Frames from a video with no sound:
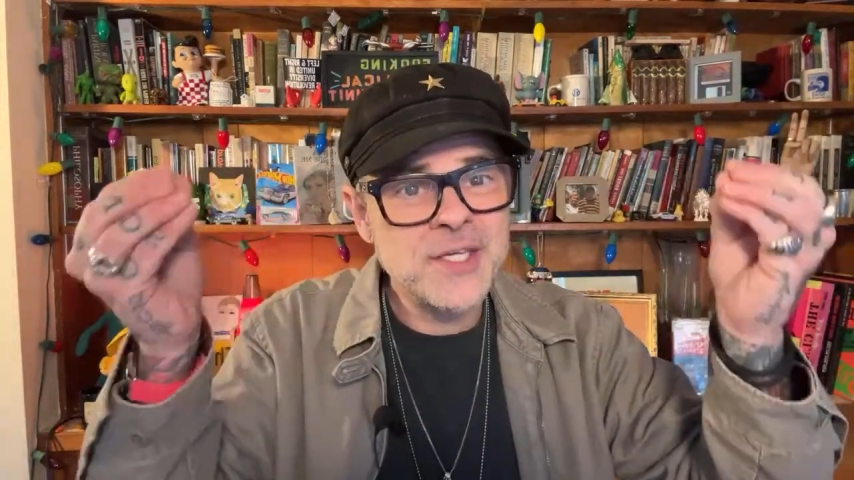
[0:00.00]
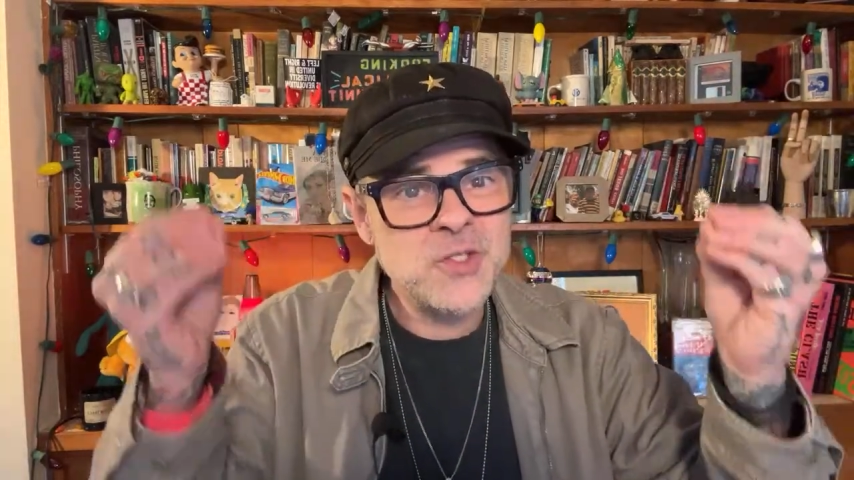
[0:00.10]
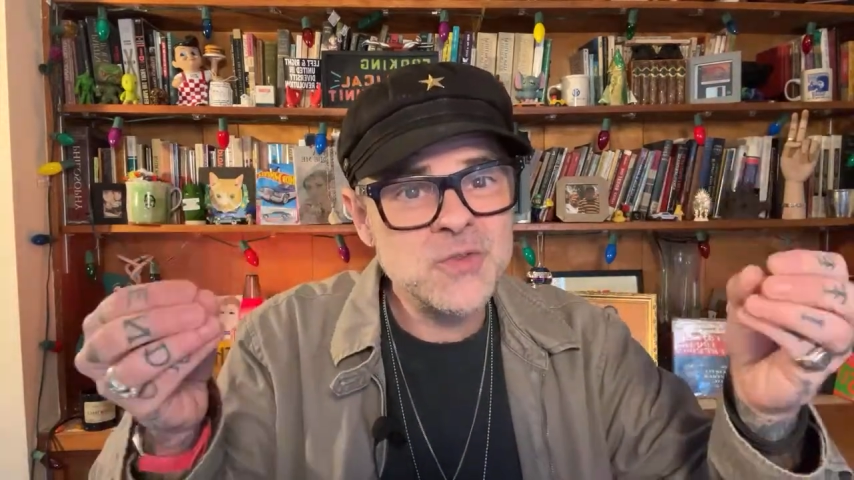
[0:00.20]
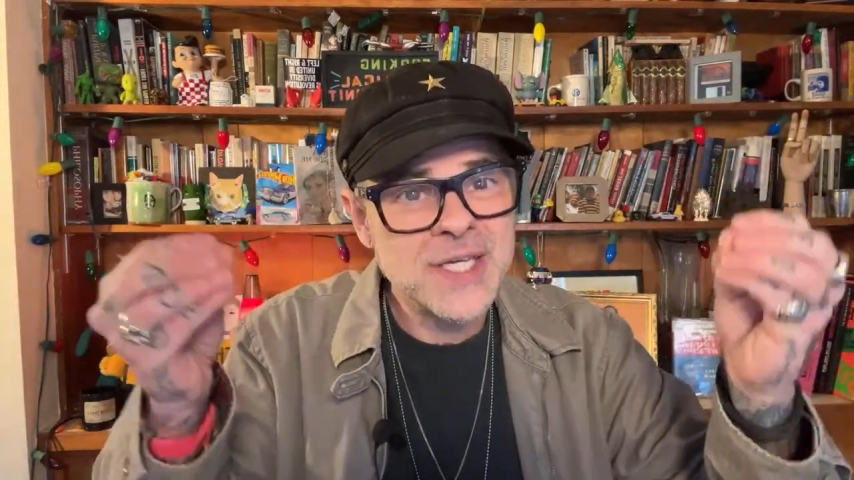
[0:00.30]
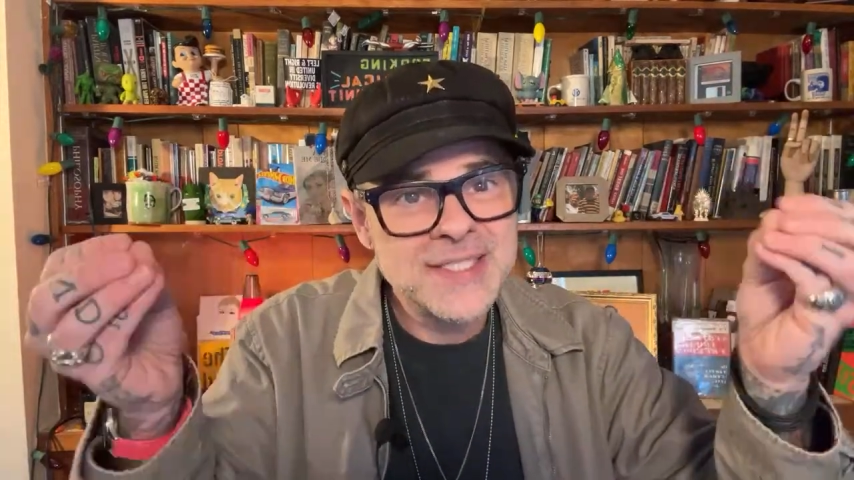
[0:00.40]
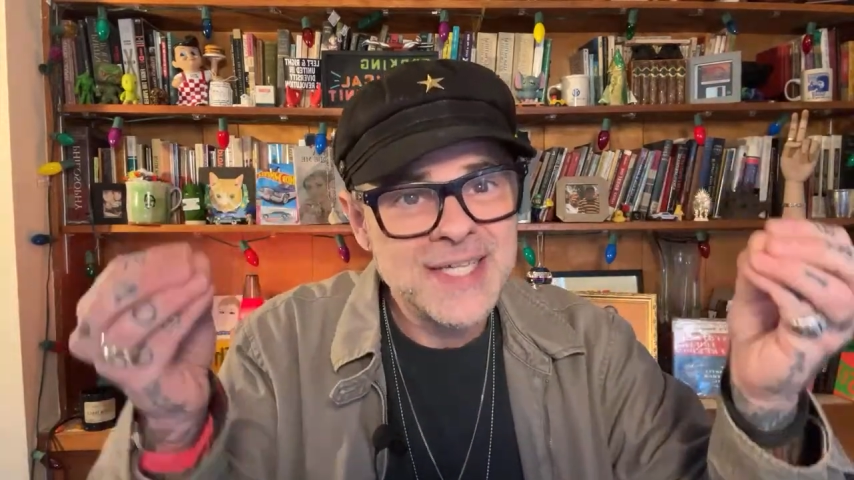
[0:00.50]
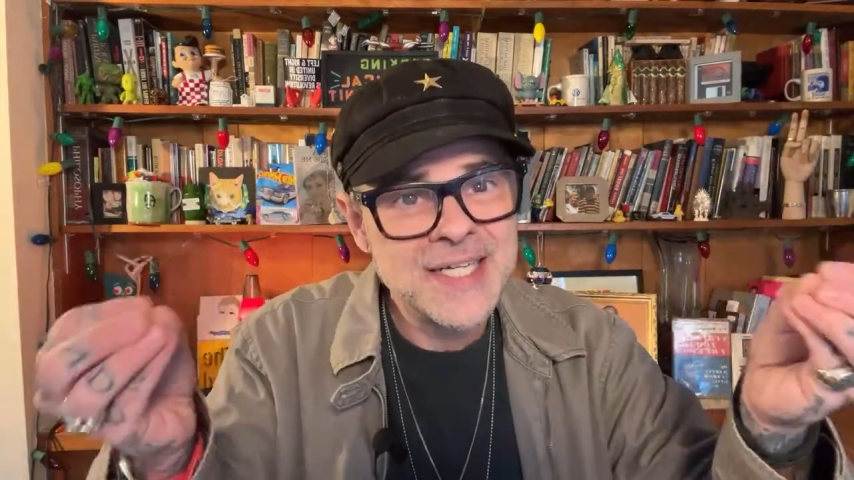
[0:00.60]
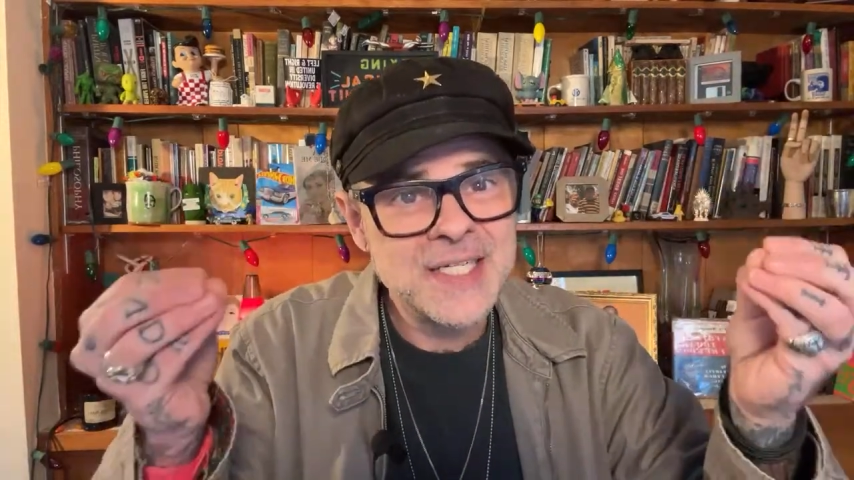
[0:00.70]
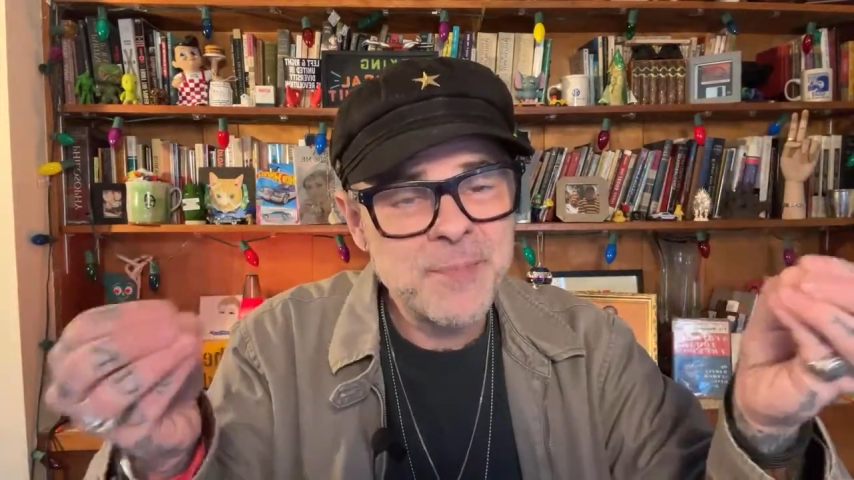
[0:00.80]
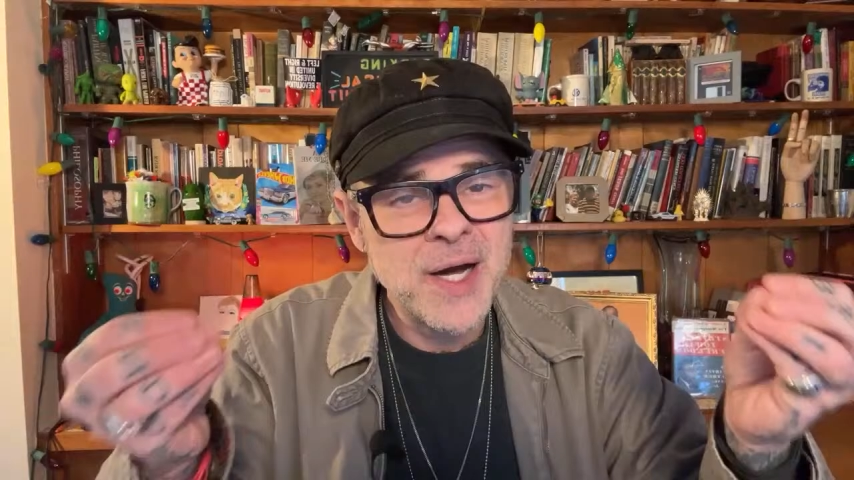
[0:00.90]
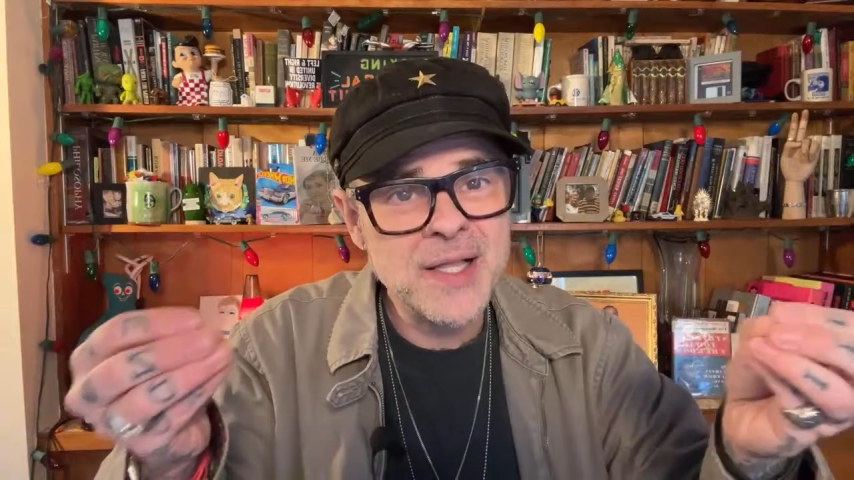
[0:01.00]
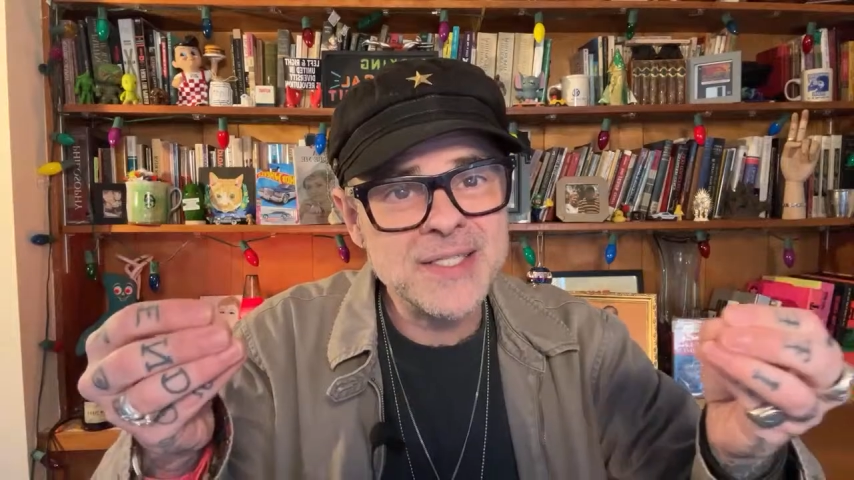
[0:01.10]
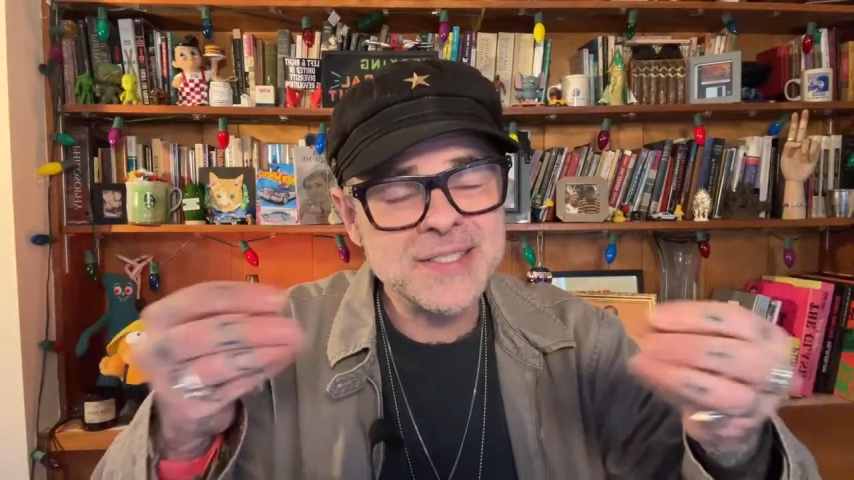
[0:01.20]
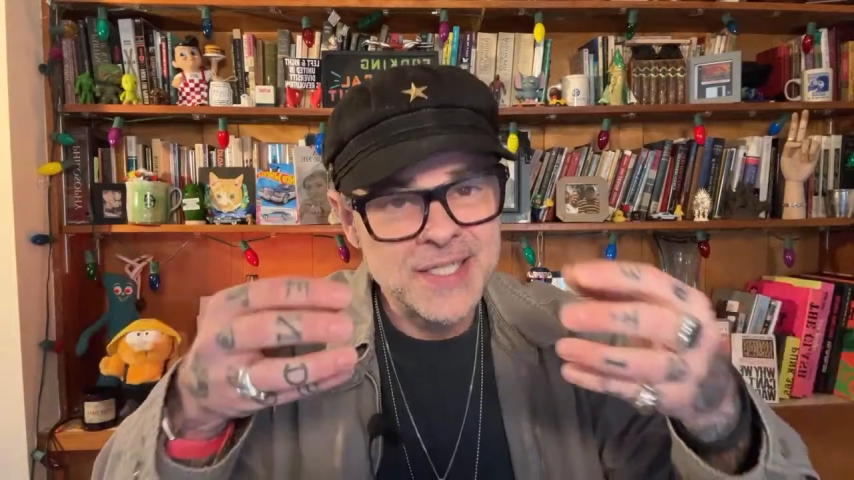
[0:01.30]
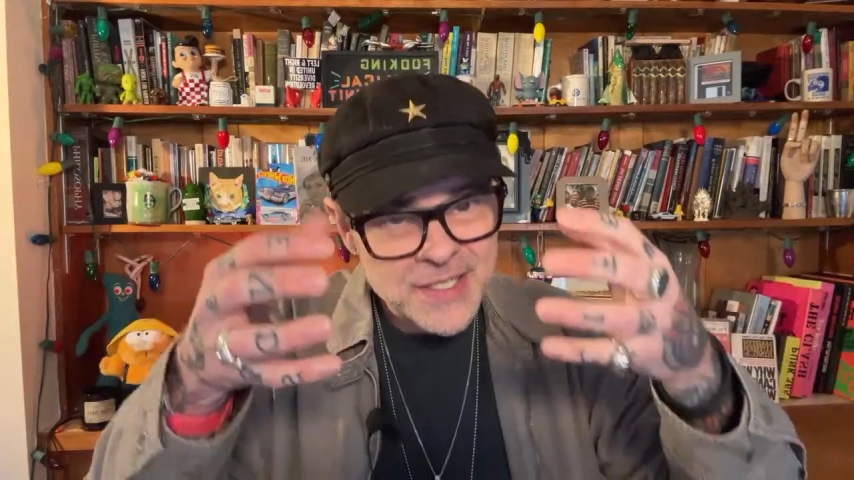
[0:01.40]
use identity
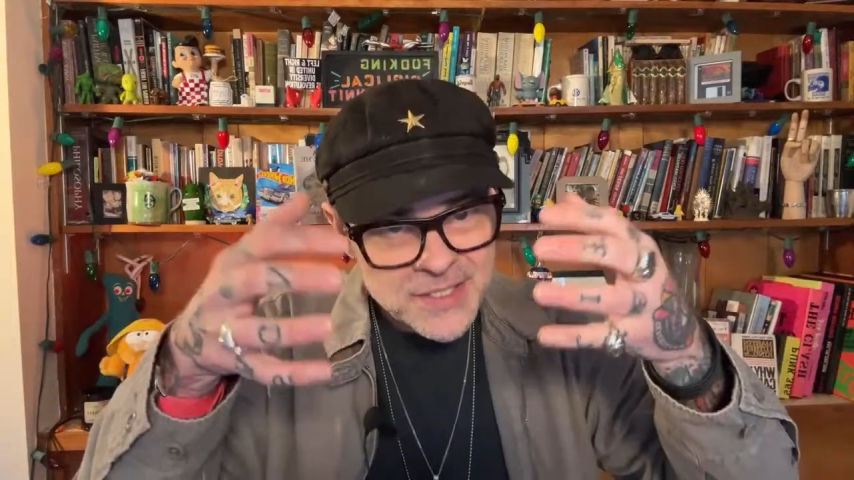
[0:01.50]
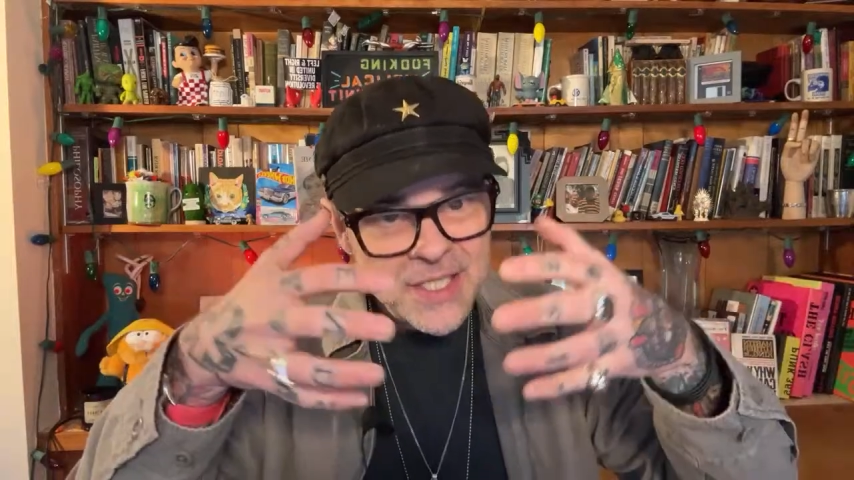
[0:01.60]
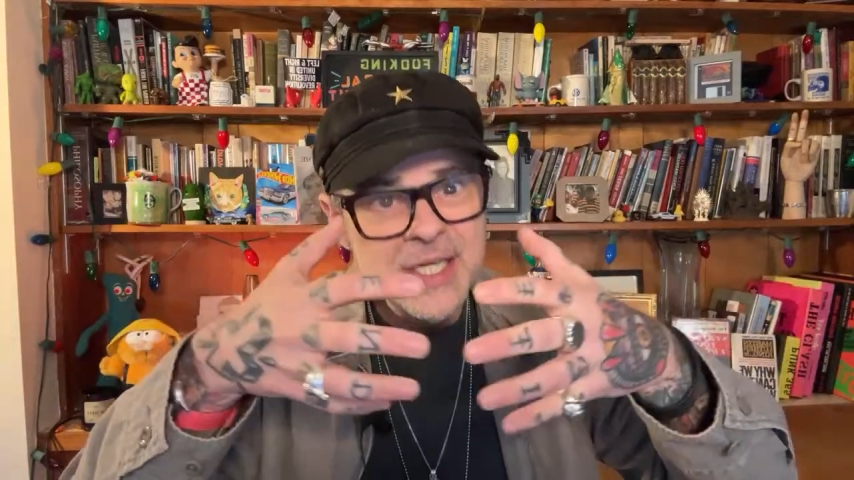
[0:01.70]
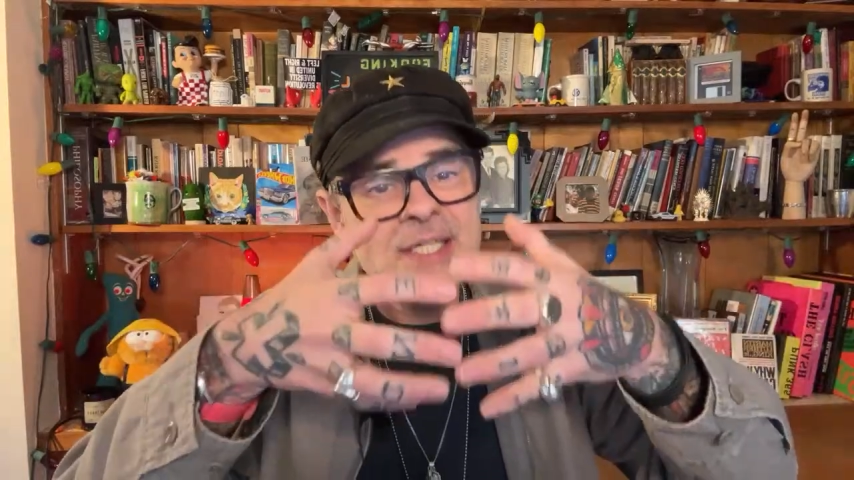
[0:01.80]
politics